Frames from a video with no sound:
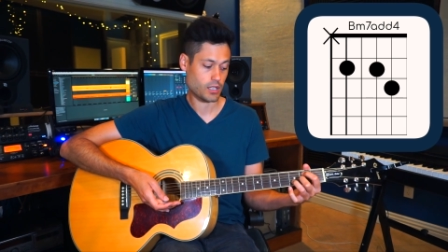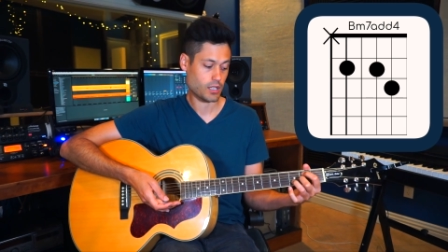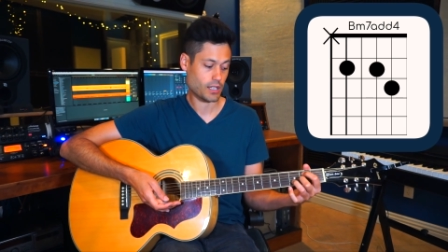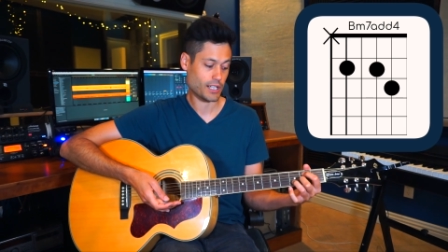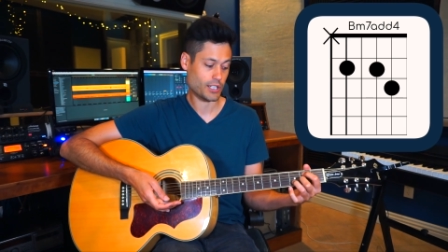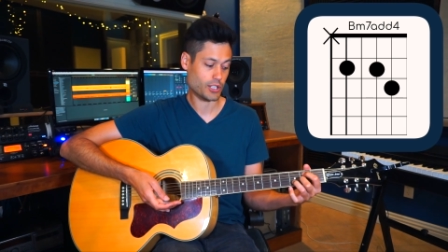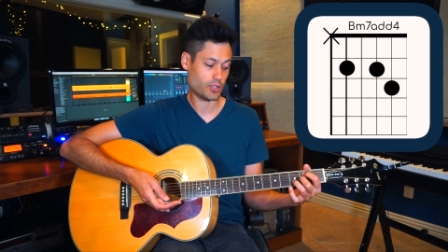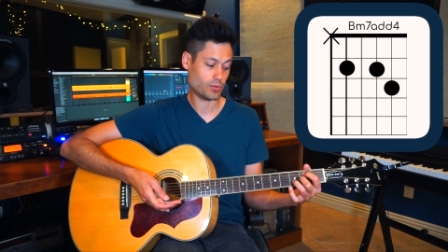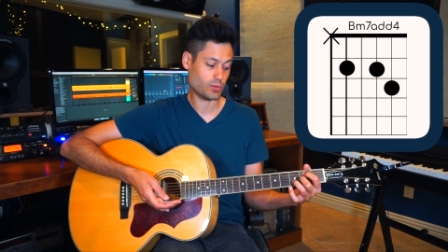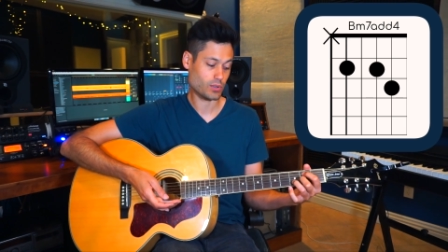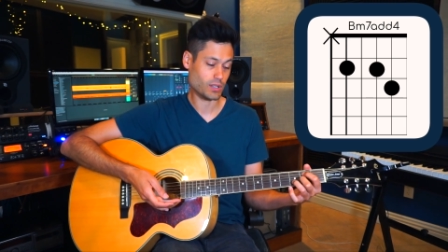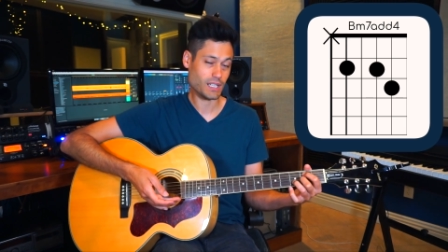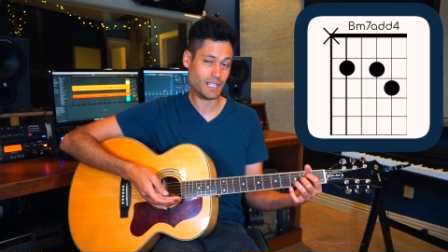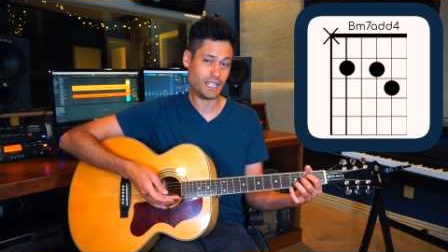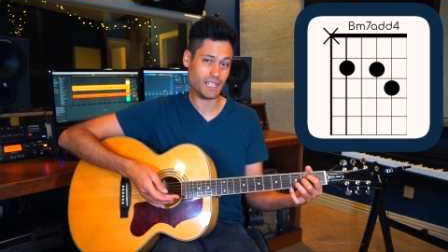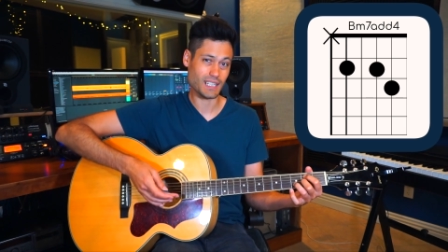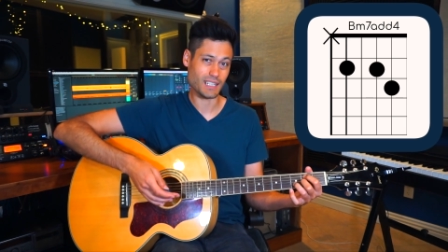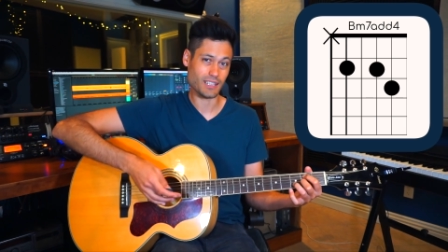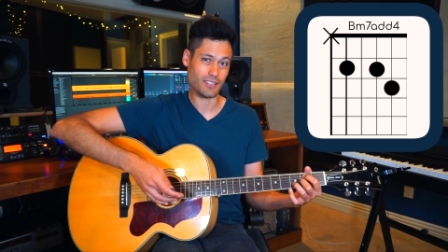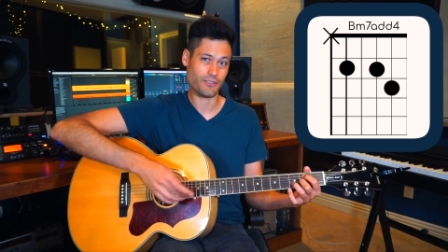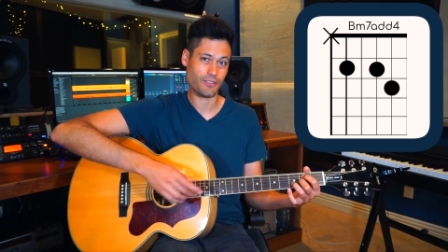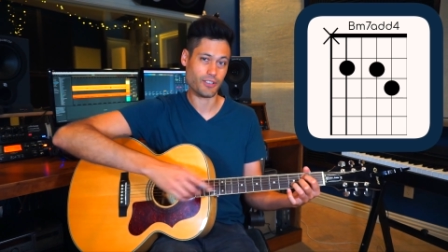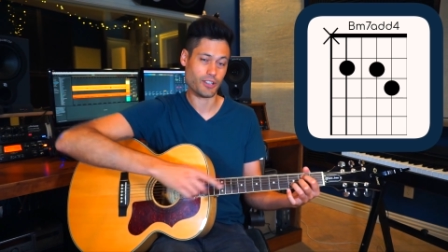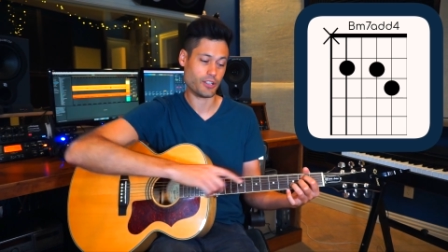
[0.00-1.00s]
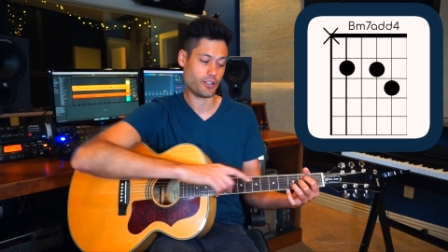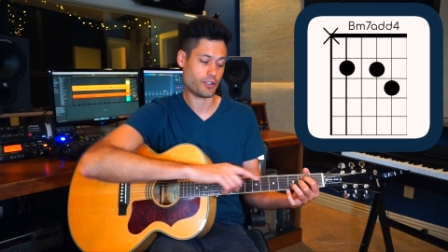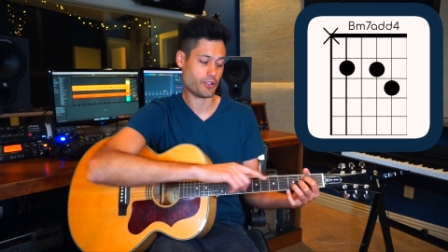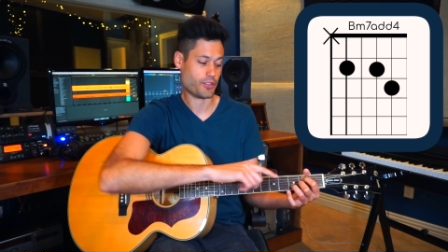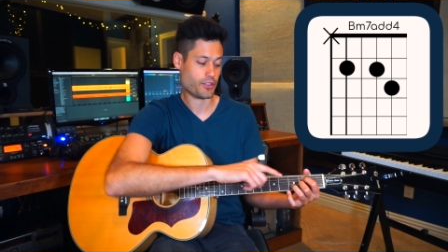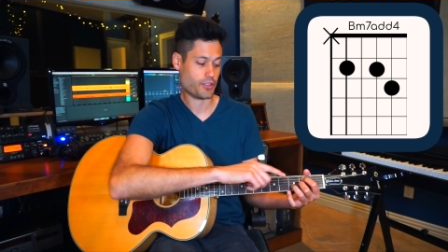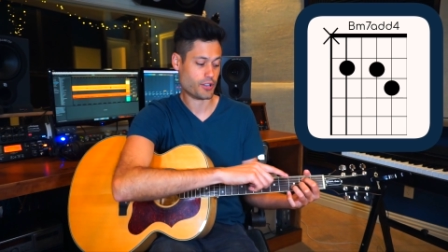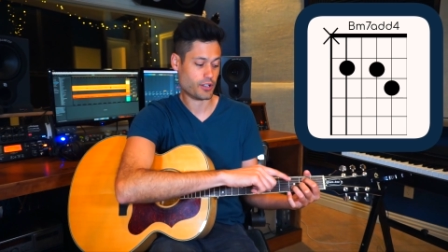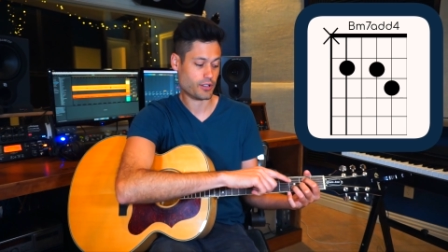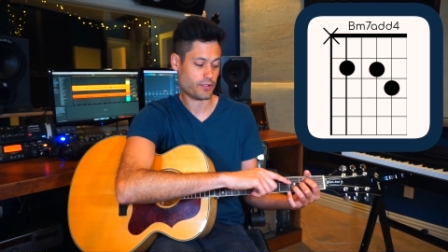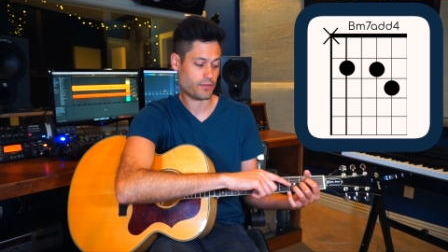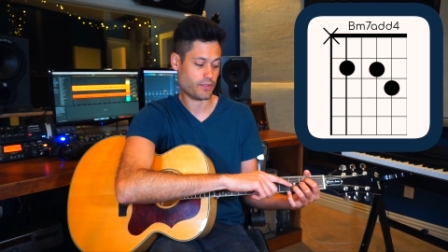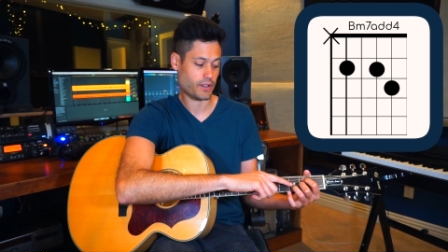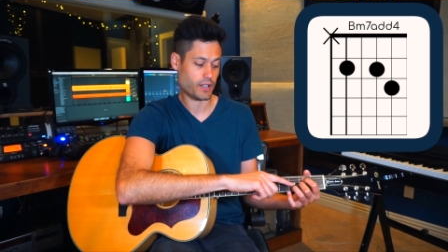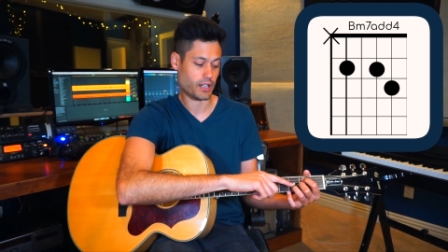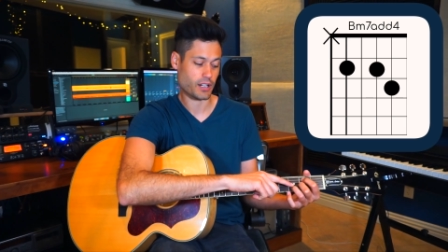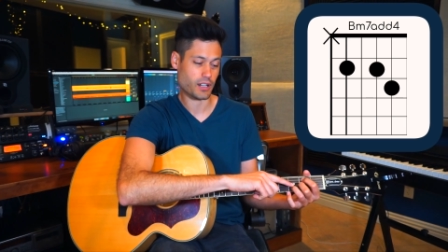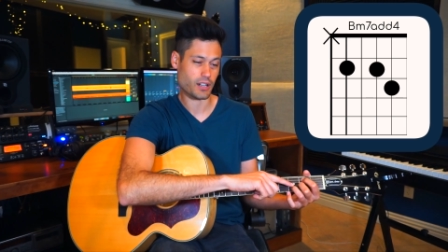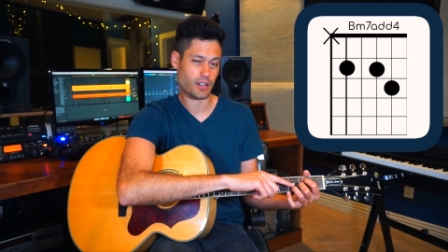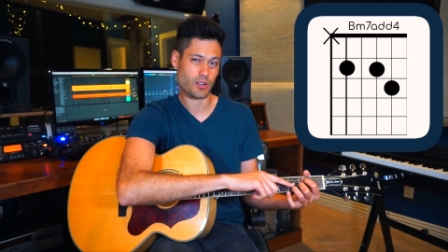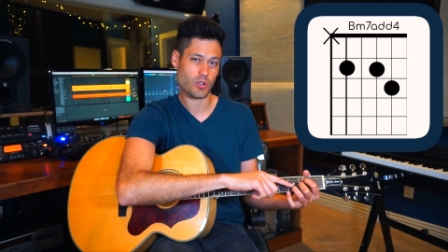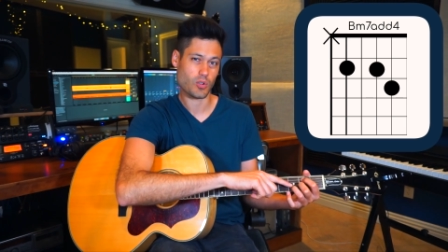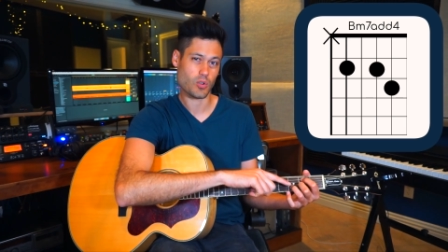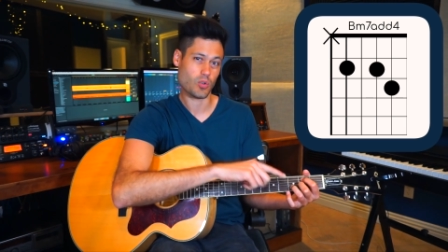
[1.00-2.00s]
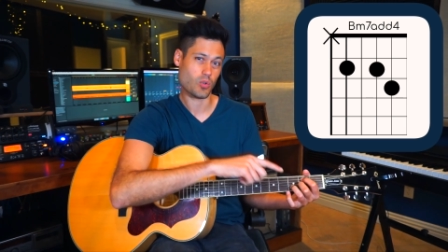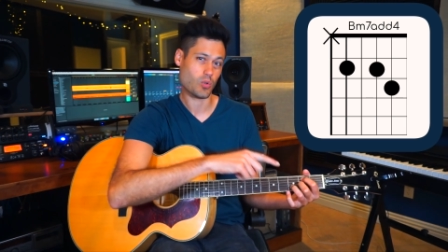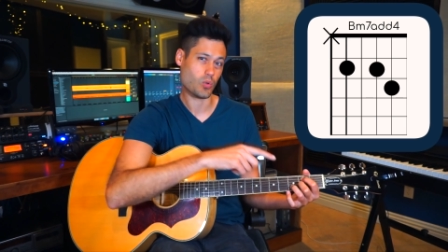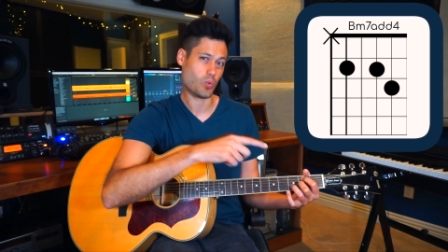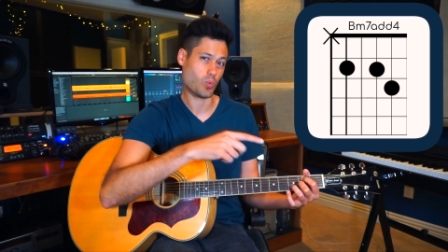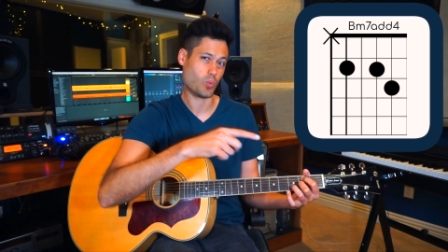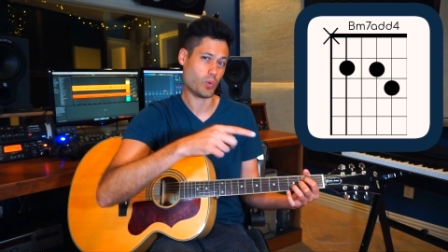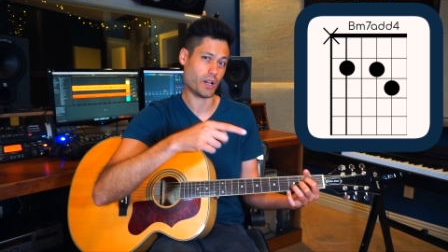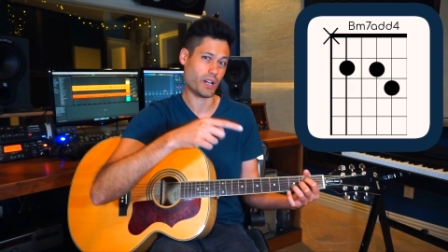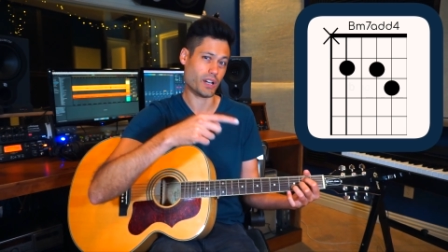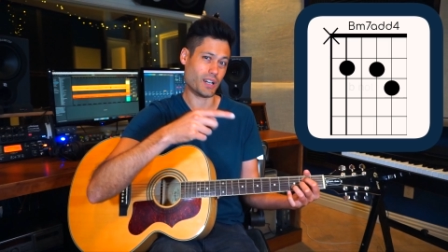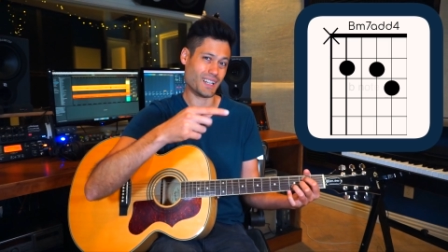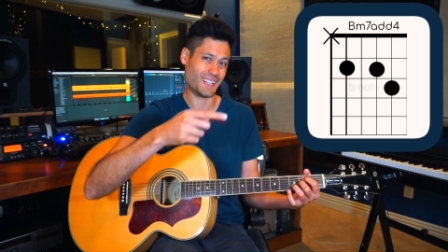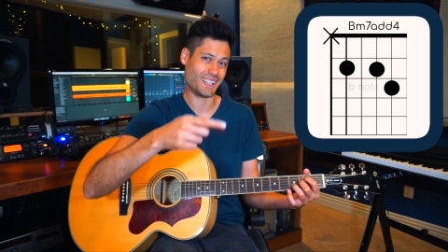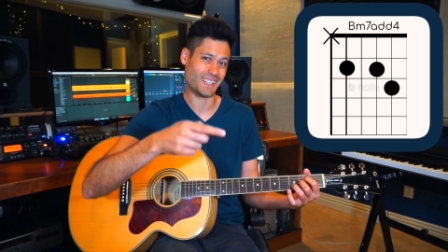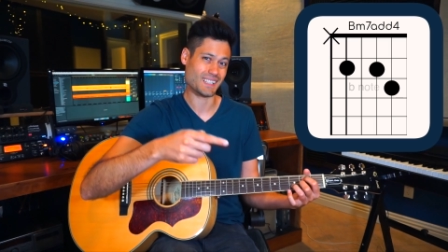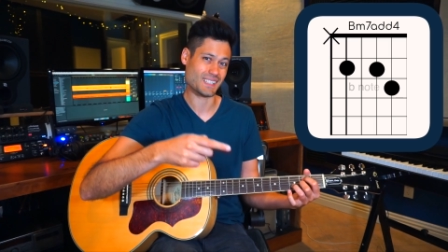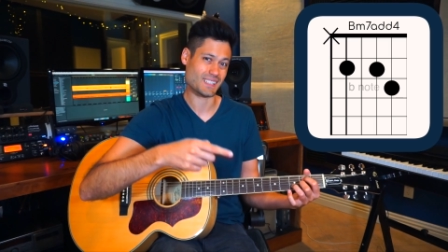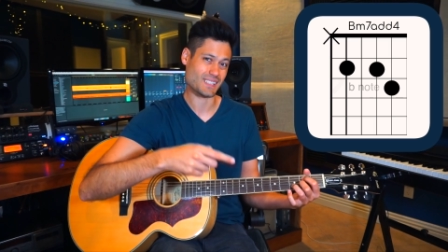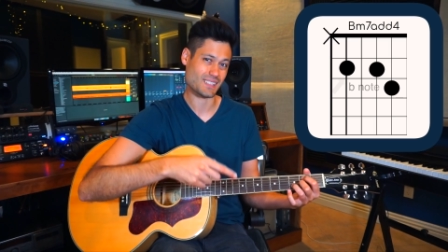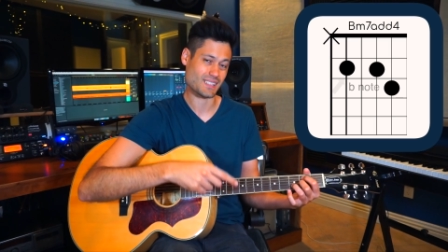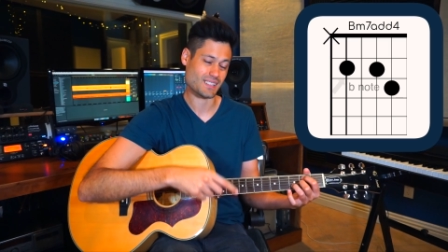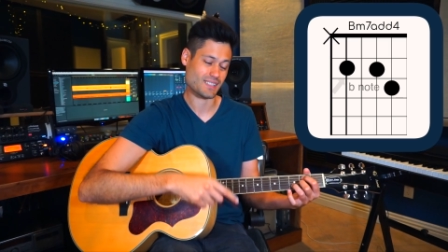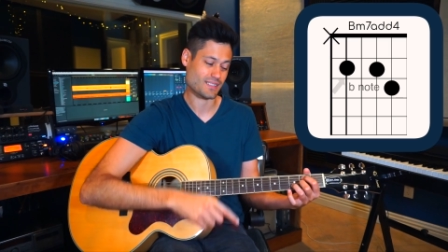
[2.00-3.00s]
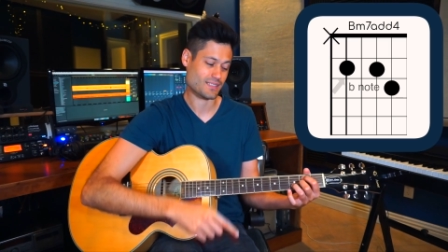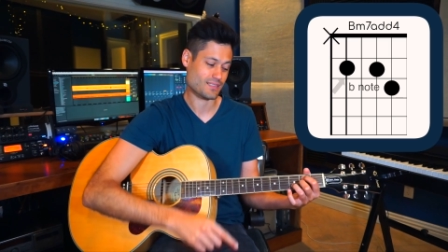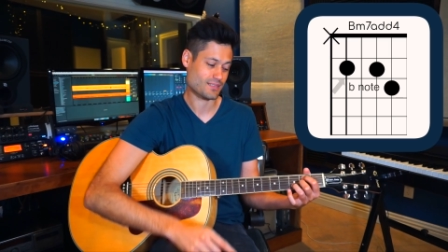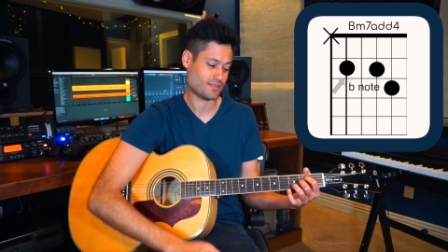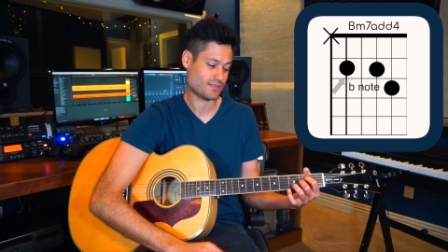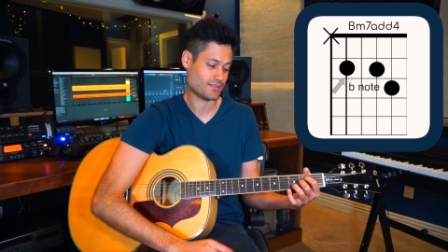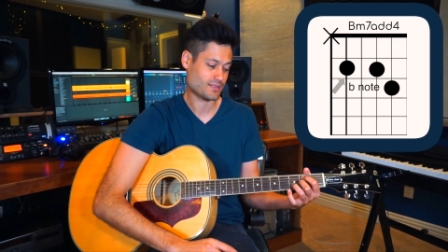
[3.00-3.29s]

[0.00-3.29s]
And you leave your third finger where it is.